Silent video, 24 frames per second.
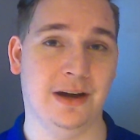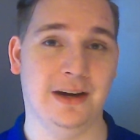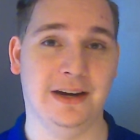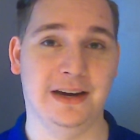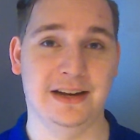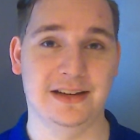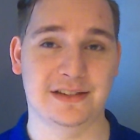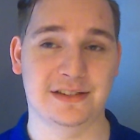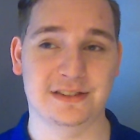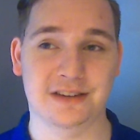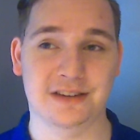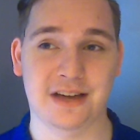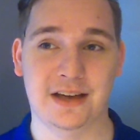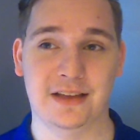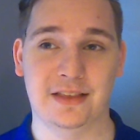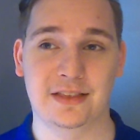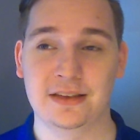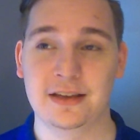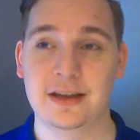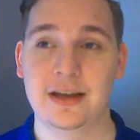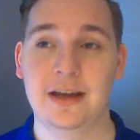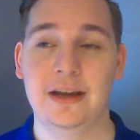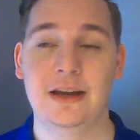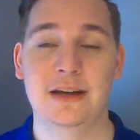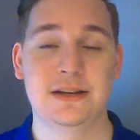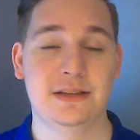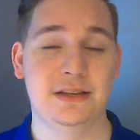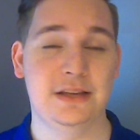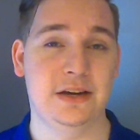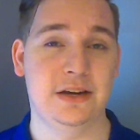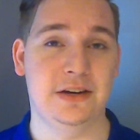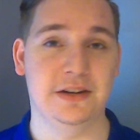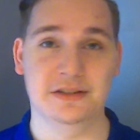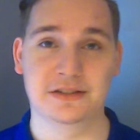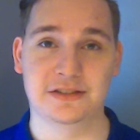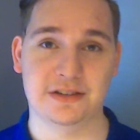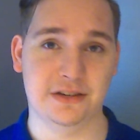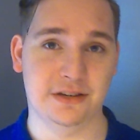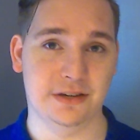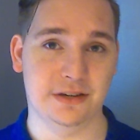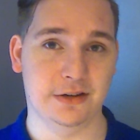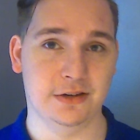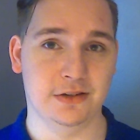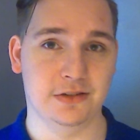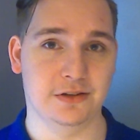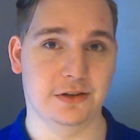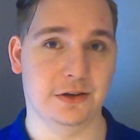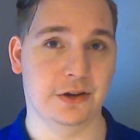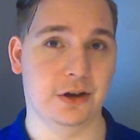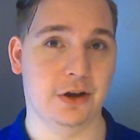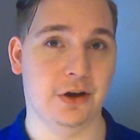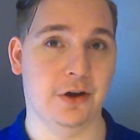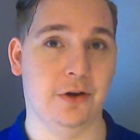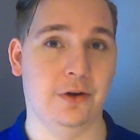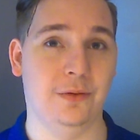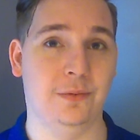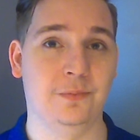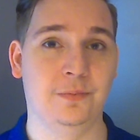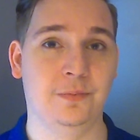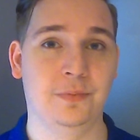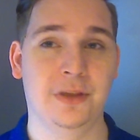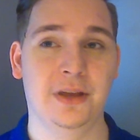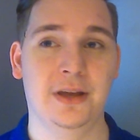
against death years and years ago,